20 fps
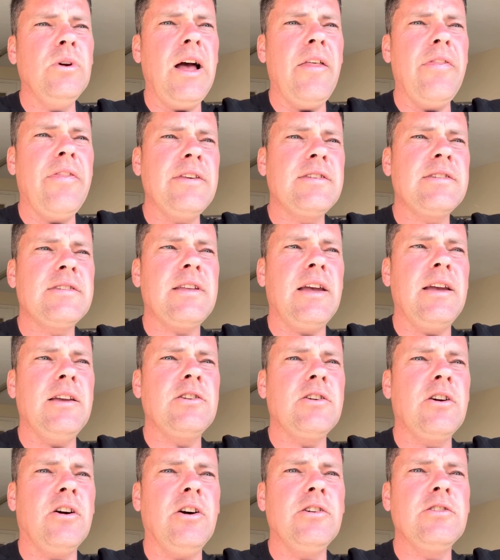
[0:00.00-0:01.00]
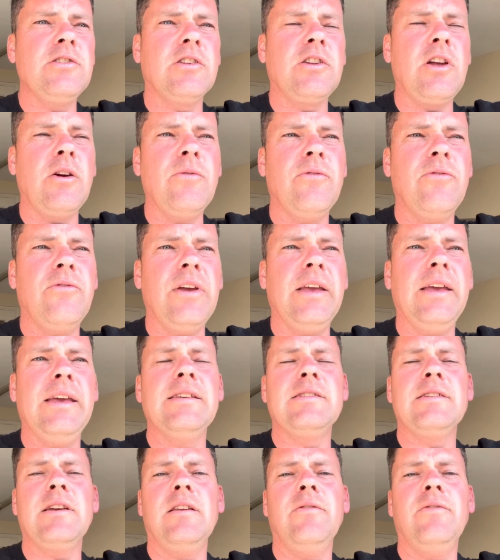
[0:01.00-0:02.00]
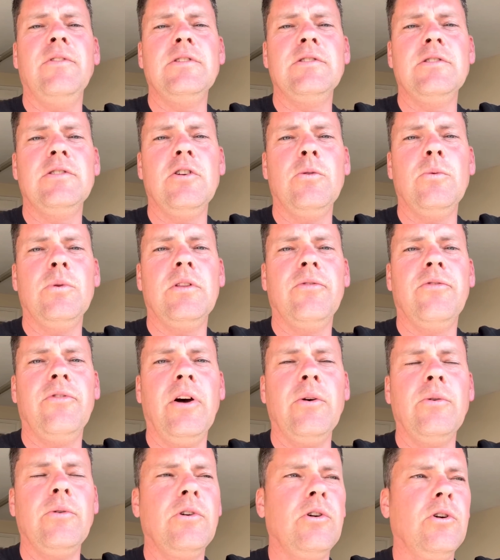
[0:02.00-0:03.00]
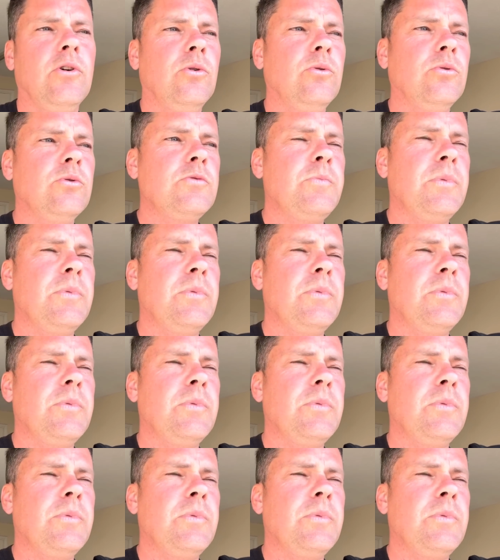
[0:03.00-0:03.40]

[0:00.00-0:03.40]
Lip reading: at this stage guys, I don't think it's anything to do with the phone calls,